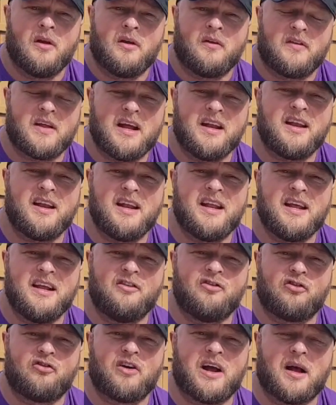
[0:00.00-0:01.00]
didn't need
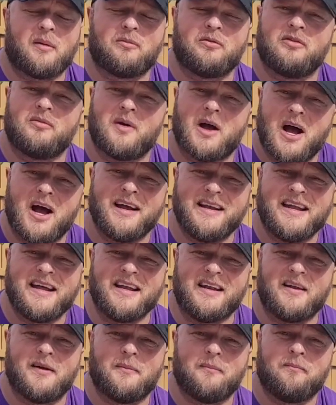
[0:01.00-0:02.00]
straps. I
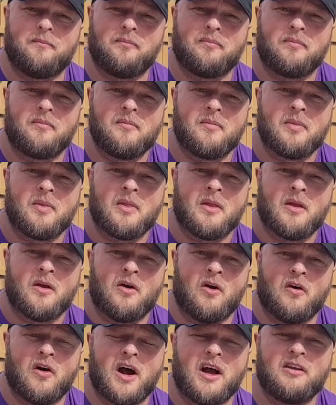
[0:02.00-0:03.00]
did.
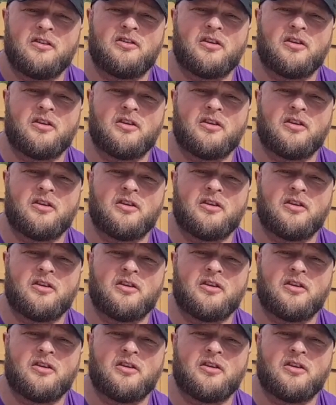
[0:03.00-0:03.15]
All right.